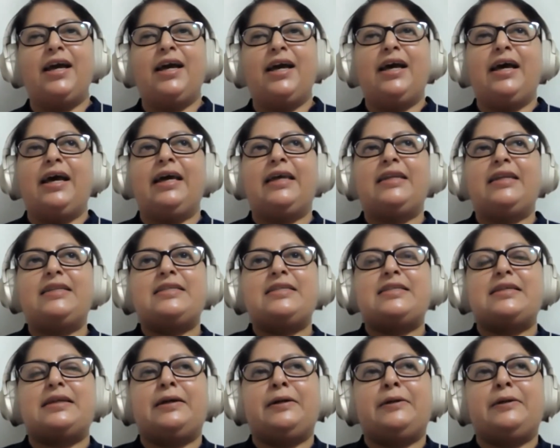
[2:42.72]
And
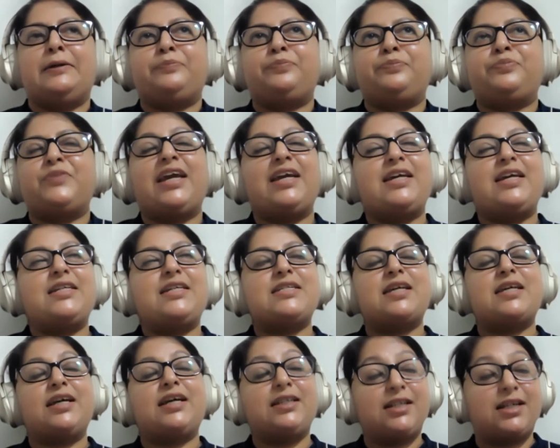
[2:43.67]
it
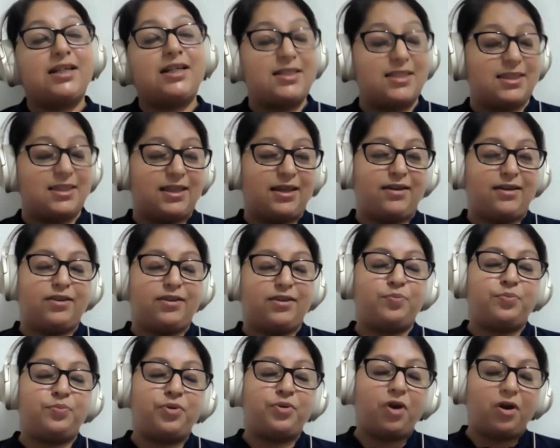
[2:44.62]
occurred that the
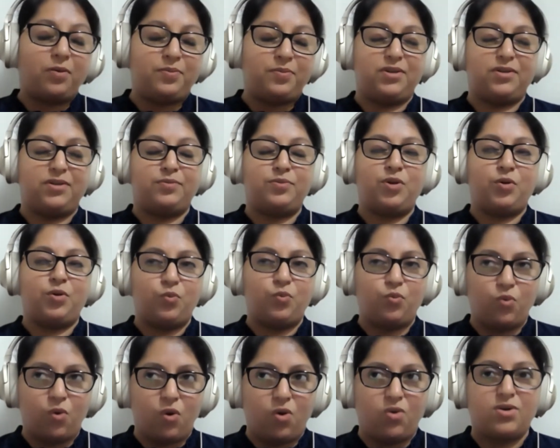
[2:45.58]
problem
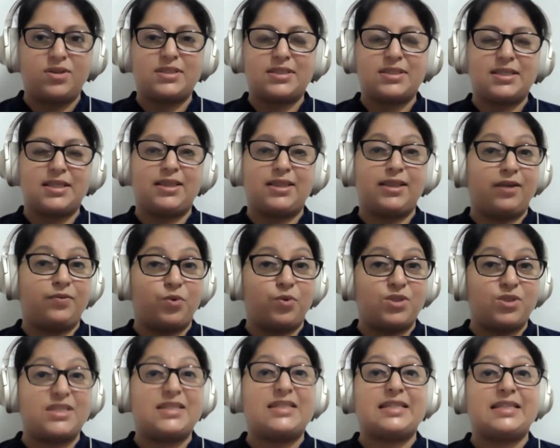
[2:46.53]
was there
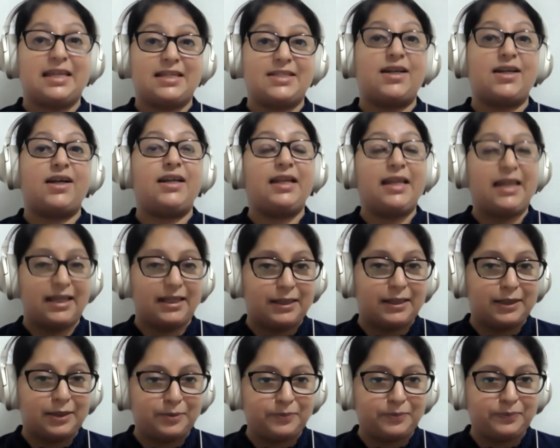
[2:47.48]
was a data leak
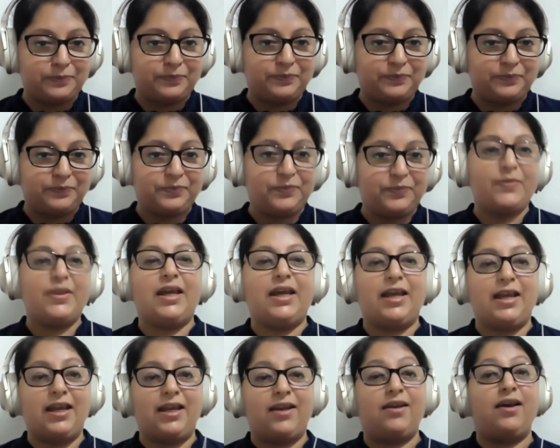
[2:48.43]

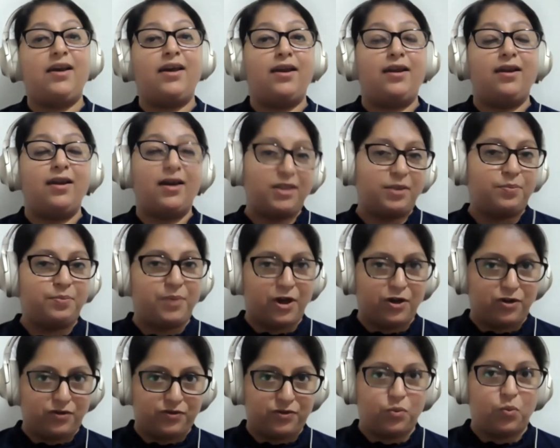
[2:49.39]
in another part
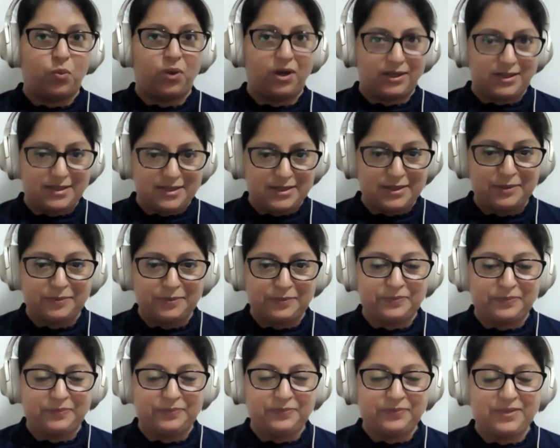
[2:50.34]
of the world.
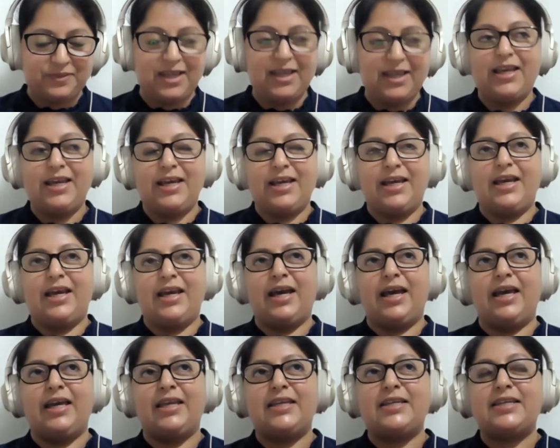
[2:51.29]

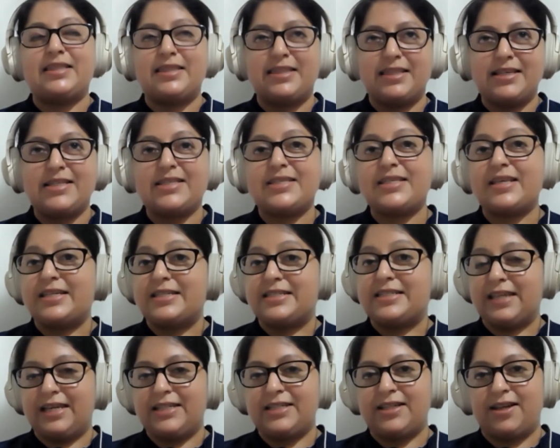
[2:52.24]
And this
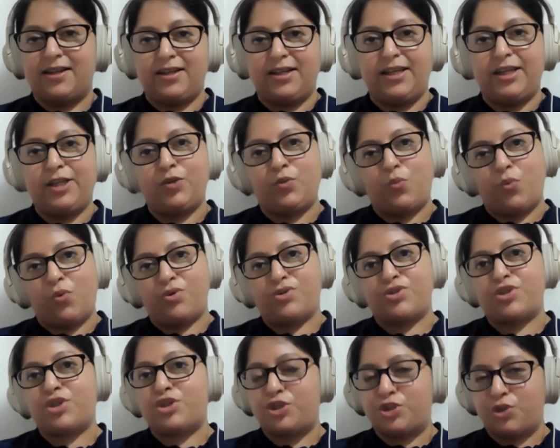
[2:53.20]
data leak
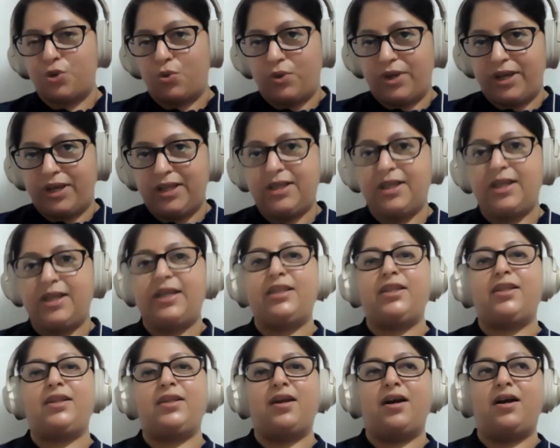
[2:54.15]
was showing
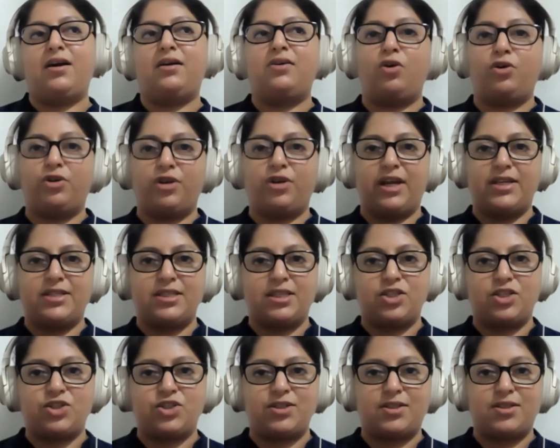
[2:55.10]
in our
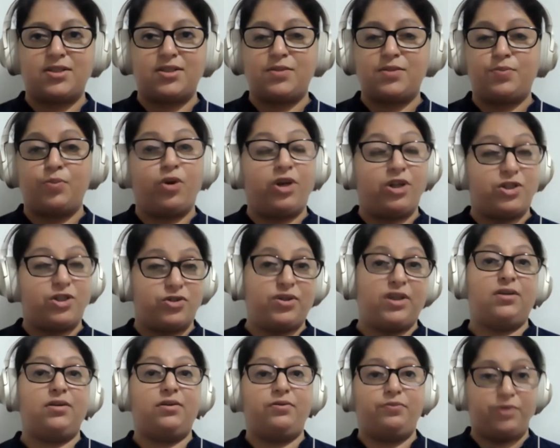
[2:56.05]
organization's
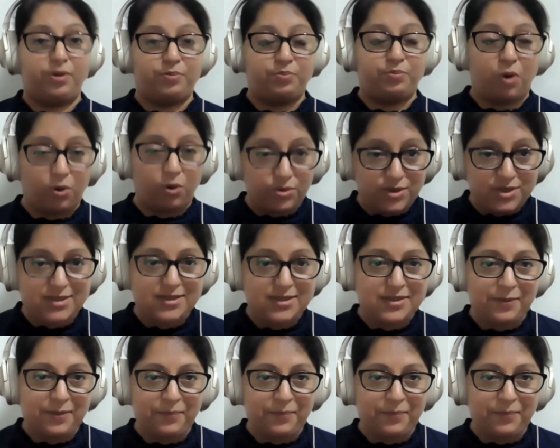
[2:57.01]
monitoring reports.